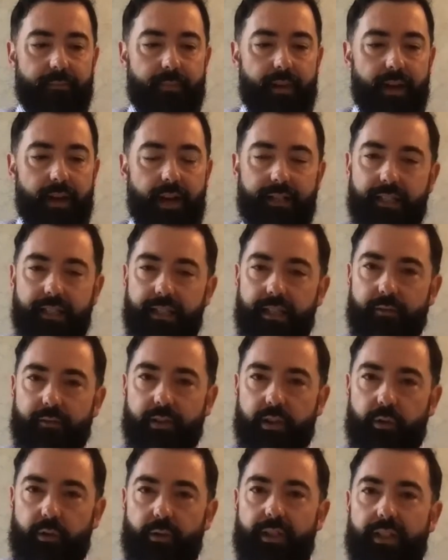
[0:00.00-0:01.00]
I did that for
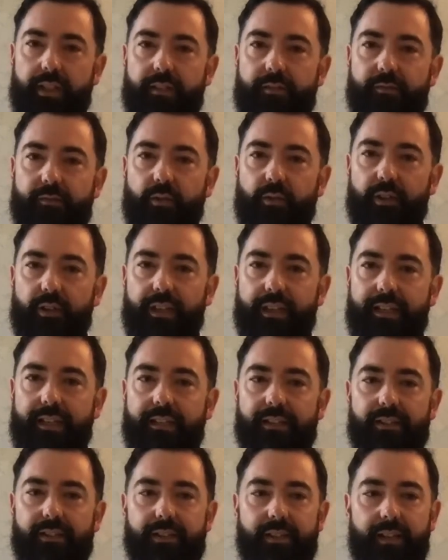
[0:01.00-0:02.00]
3-4
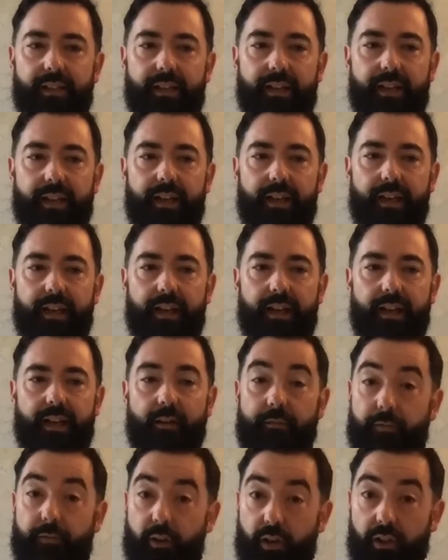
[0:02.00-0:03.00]
years
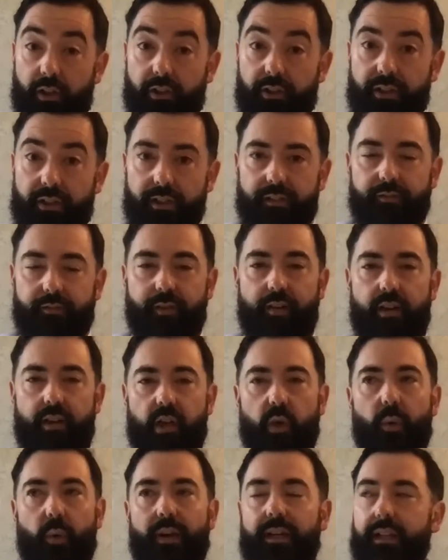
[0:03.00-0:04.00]
at first. And very
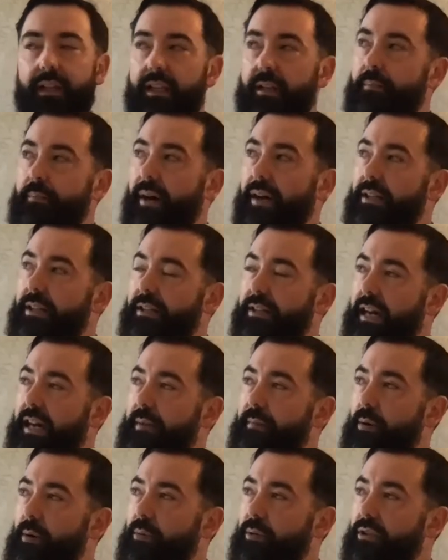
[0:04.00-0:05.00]
quickly, by the
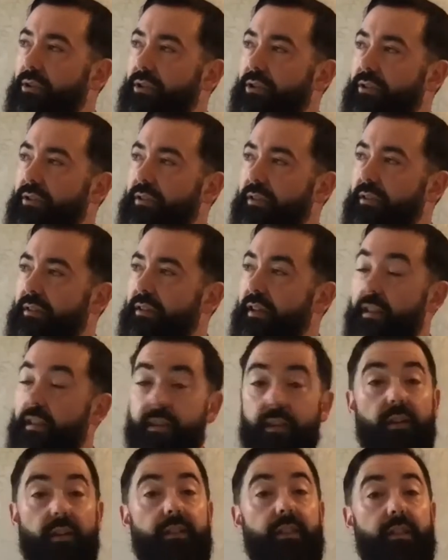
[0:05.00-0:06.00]
time I was
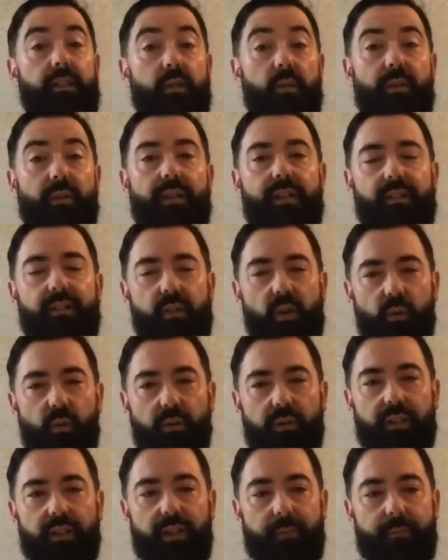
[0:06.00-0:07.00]
32 years
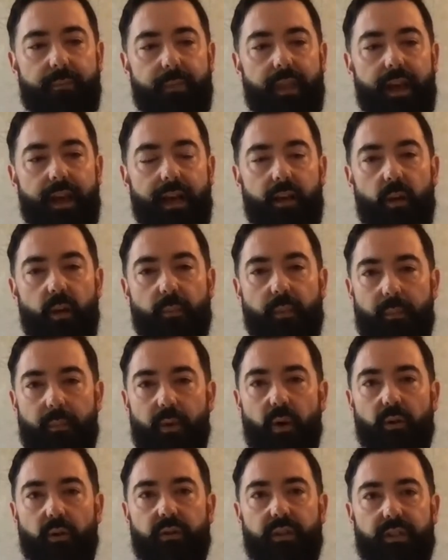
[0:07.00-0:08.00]
old, I got
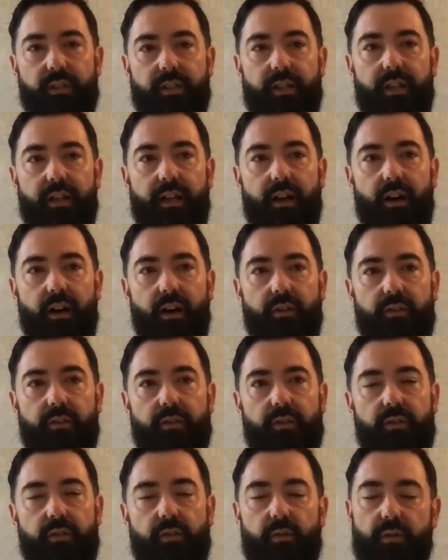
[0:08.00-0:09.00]
promoted
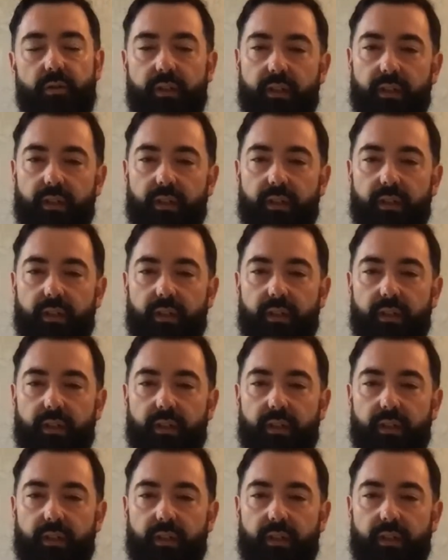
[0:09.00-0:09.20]
onto the